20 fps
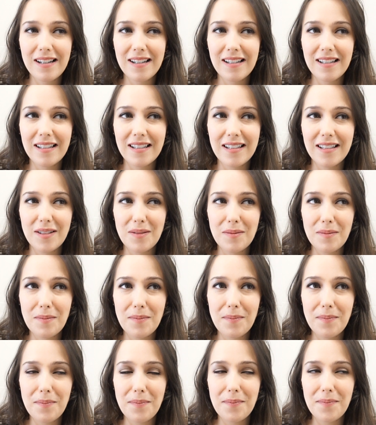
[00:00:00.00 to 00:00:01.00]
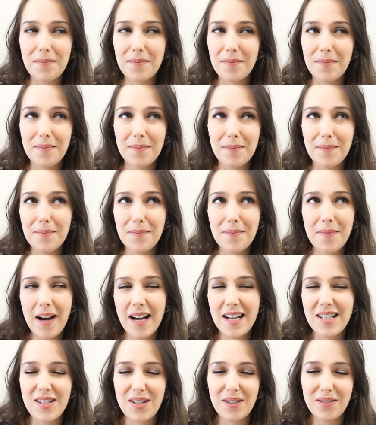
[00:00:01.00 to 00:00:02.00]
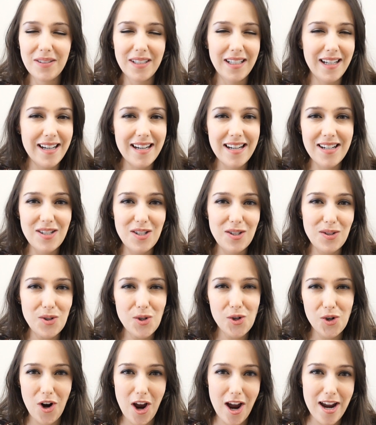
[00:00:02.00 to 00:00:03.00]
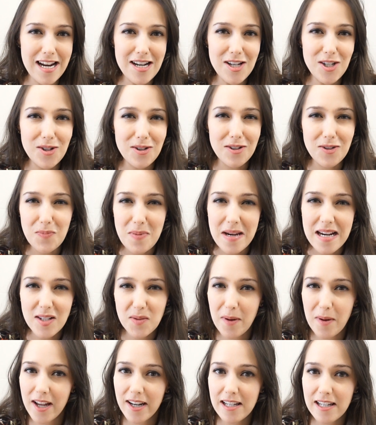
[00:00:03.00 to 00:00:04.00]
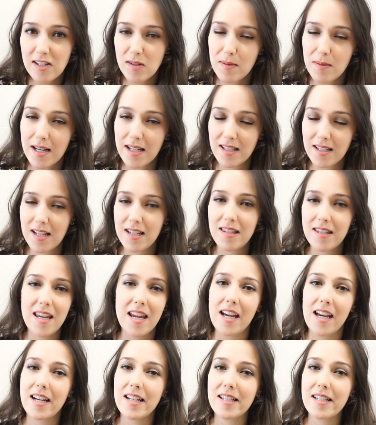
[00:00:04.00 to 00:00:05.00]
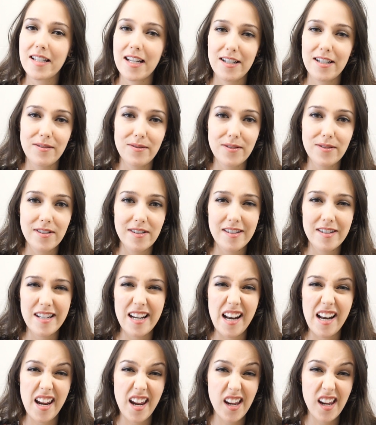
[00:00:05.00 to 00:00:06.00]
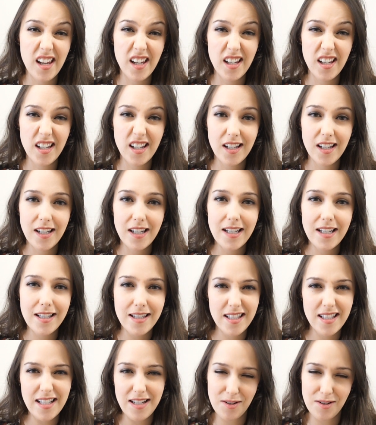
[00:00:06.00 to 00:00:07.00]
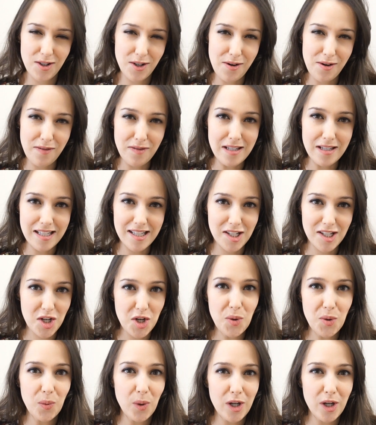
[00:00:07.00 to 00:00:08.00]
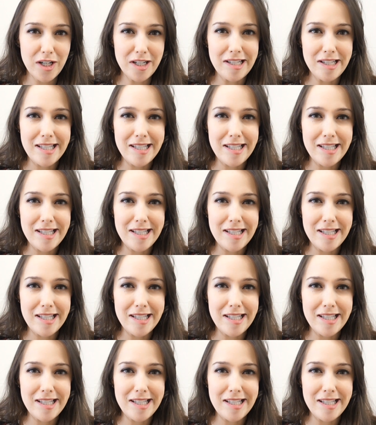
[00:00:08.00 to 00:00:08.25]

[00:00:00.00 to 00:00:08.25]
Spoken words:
I don't like to try to speak Spanish because I think I sound silly. I don't know if this is a new word.